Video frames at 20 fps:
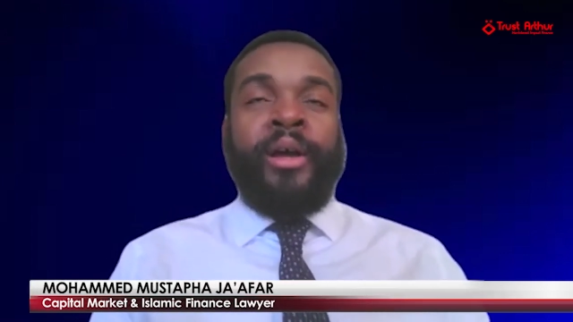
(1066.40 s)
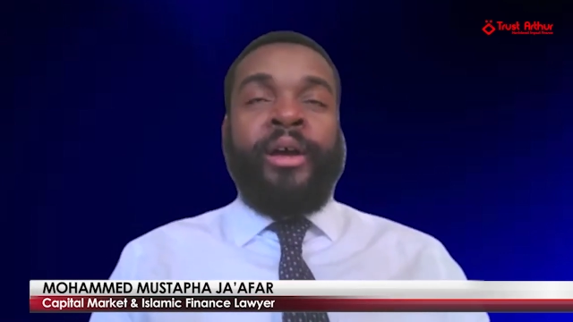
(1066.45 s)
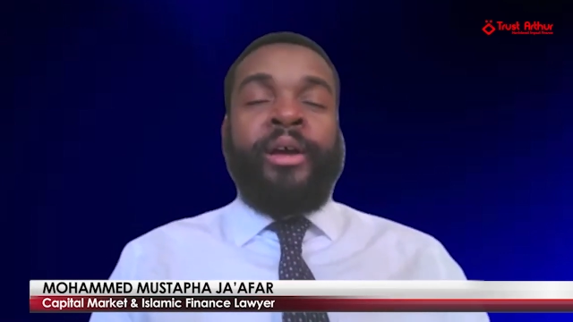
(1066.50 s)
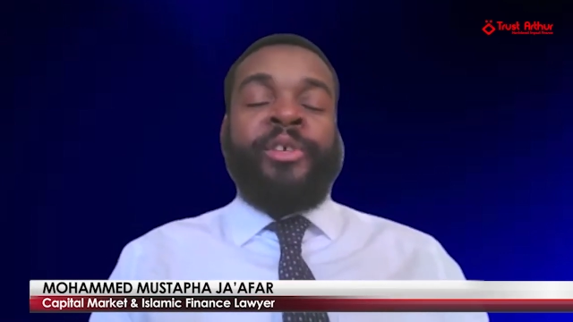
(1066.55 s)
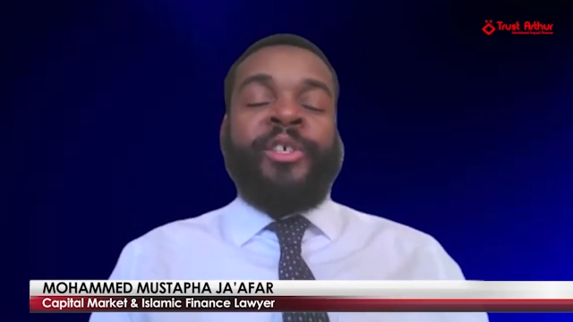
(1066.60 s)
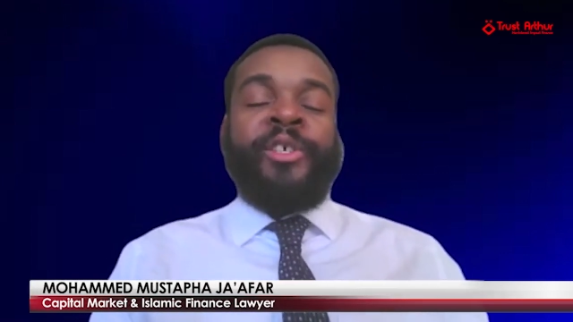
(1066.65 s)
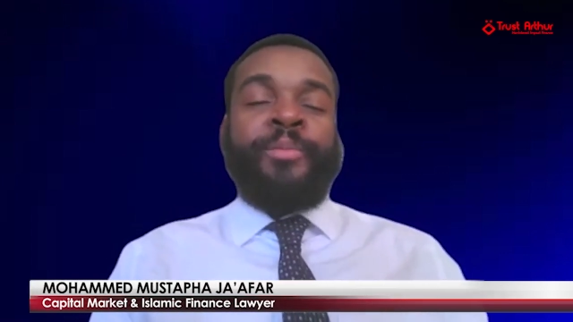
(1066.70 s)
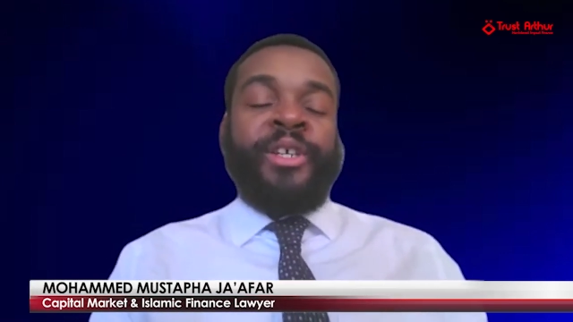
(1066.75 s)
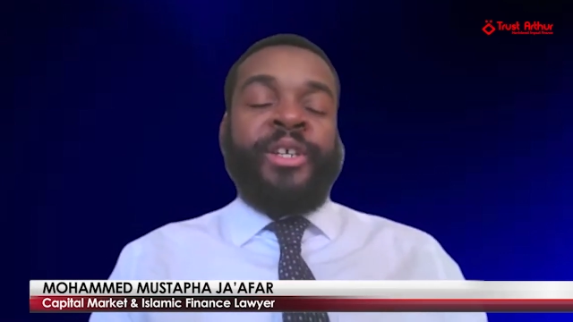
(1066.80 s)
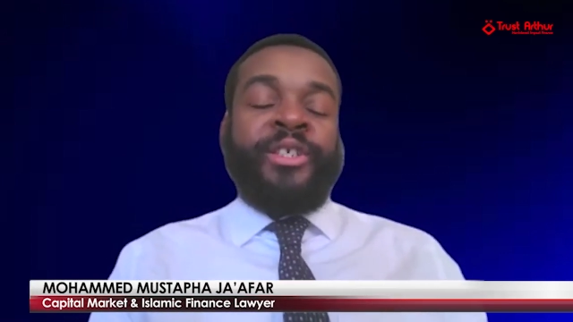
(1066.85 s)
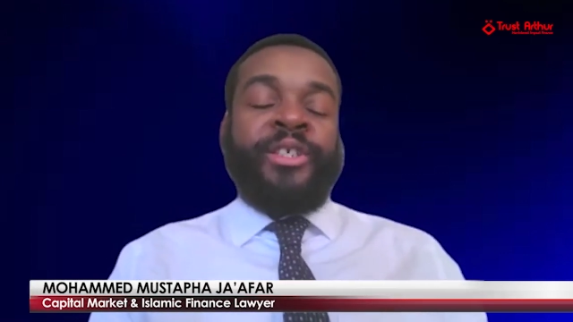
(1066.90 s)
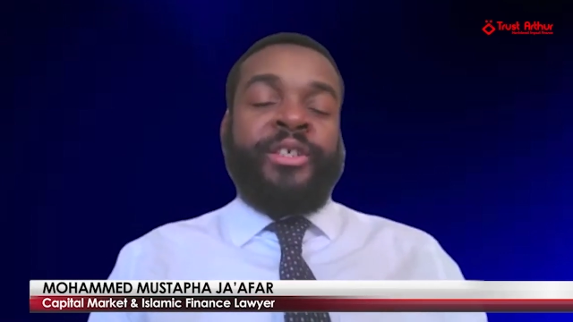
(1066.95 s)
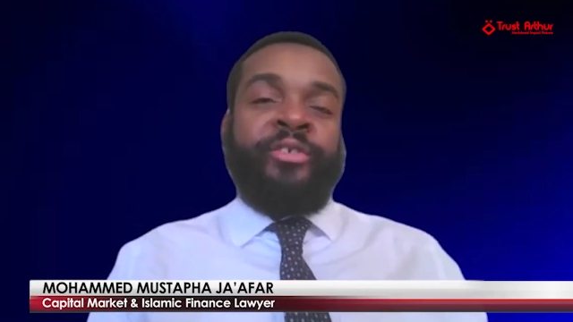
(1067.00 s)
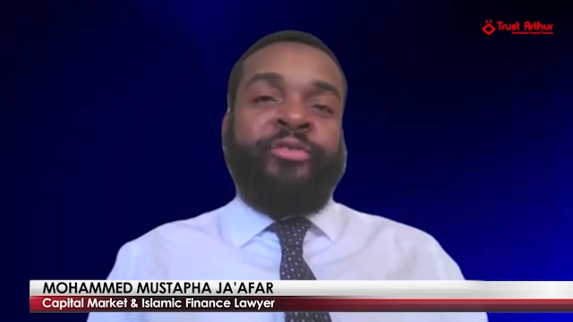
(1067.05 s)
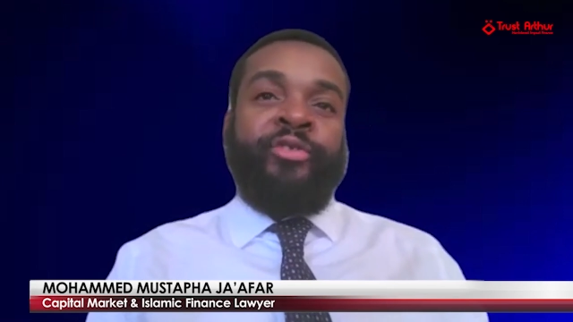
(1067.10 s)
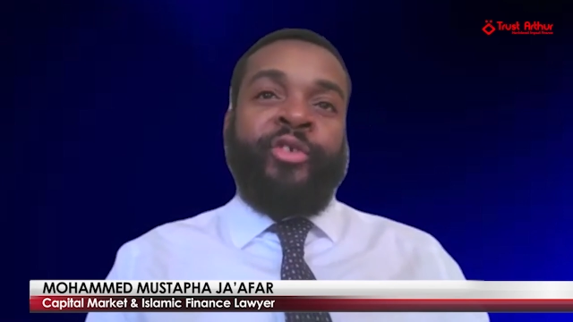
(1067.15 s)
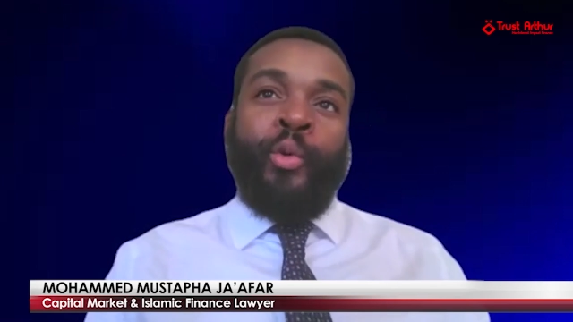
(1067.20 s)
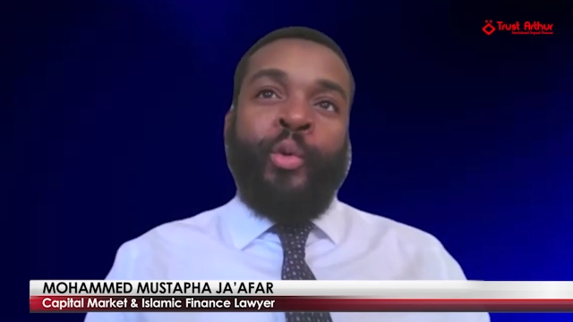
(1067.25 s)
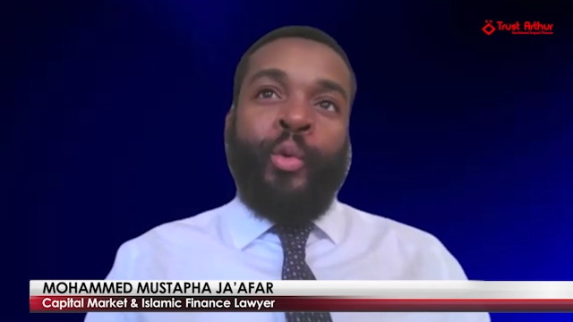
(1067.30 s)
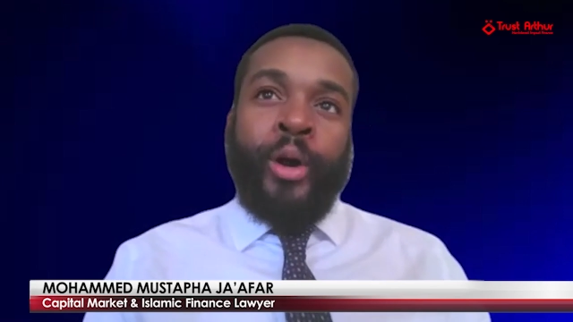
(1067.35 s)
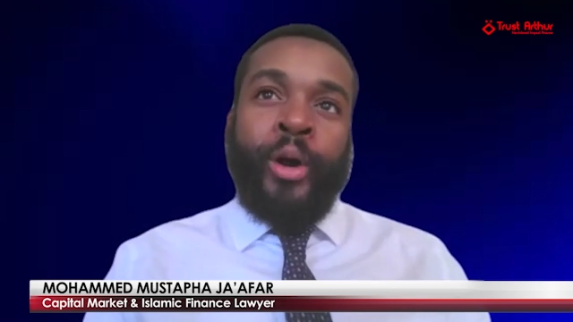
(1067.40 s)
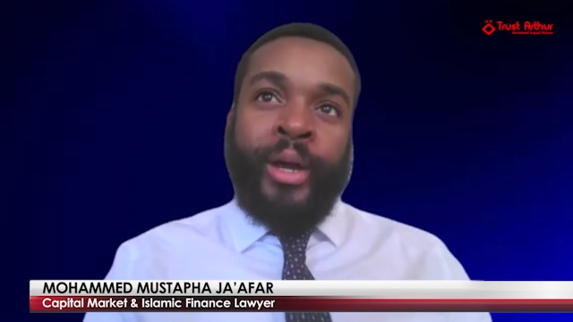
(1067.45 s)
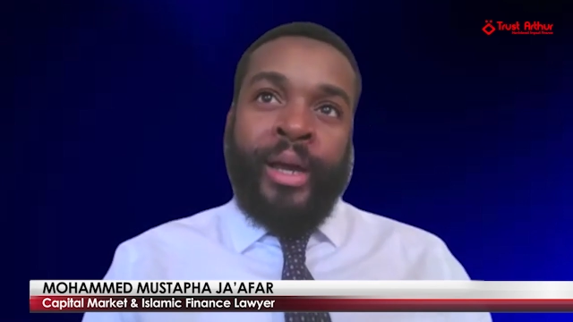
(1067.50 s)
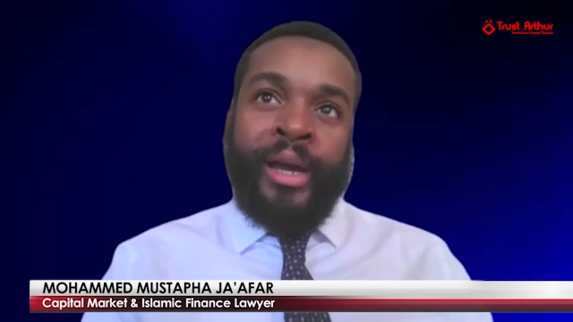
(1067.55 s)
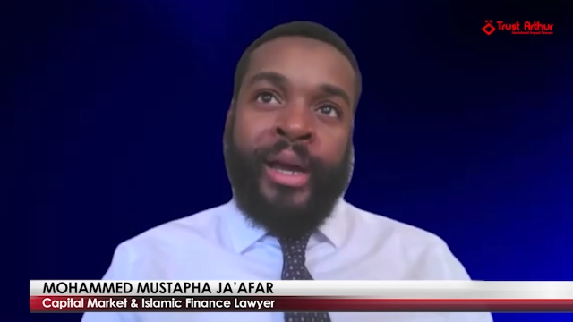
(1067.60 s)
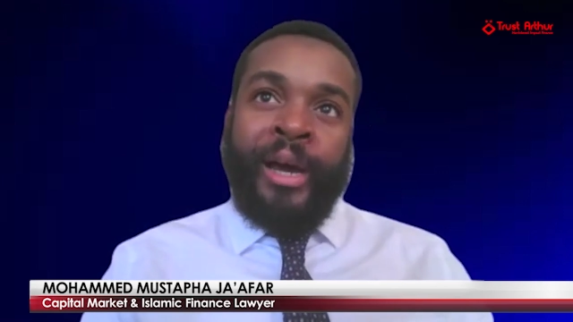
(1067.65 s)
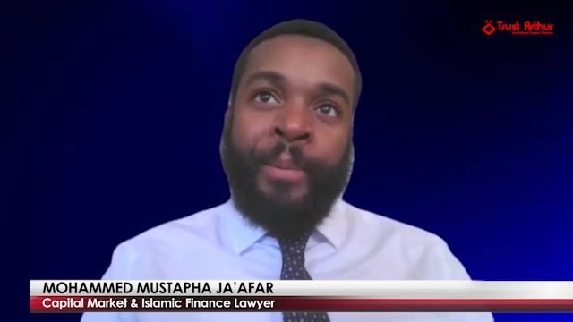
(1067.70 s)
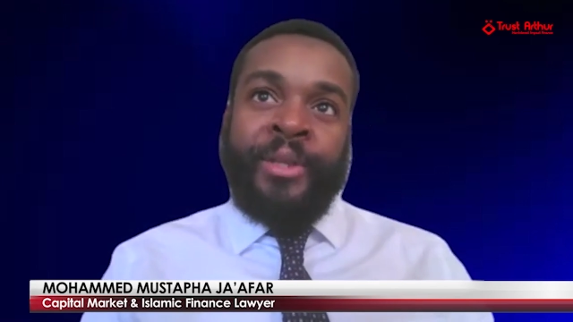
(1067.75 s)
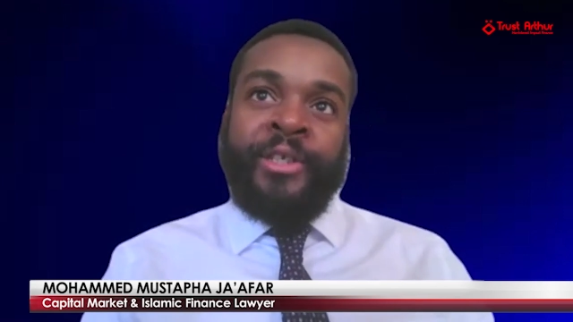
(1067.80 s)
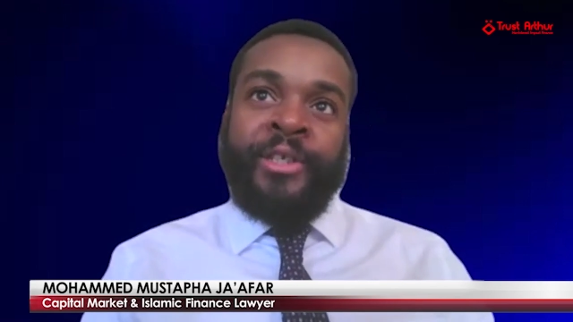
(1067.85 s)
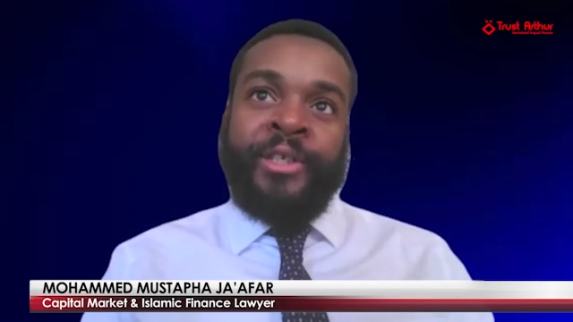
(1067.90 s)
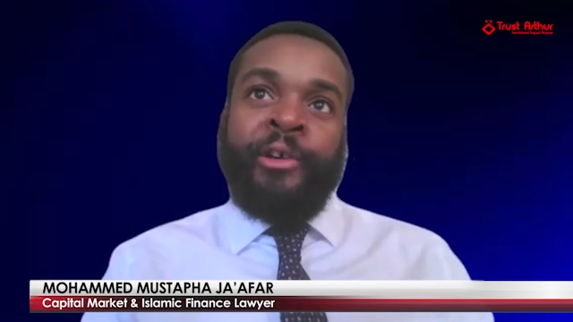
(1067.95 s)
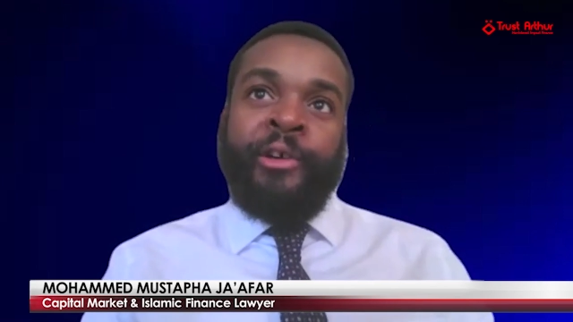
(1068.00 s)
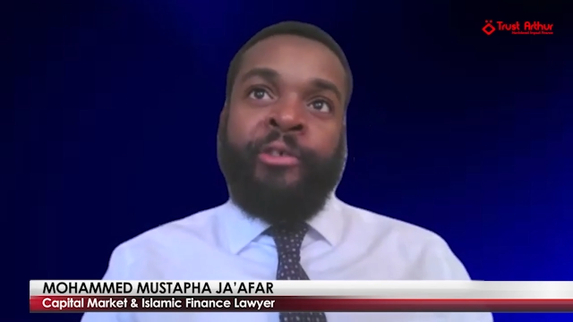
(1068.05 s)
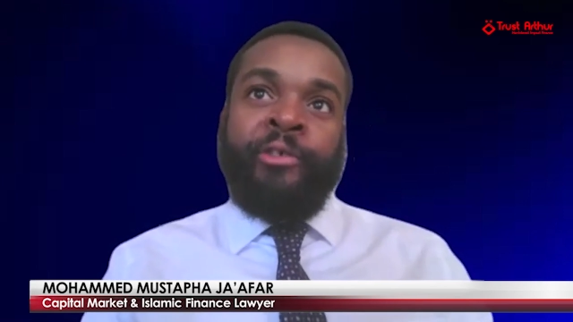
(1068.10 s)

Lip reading: especially for working capital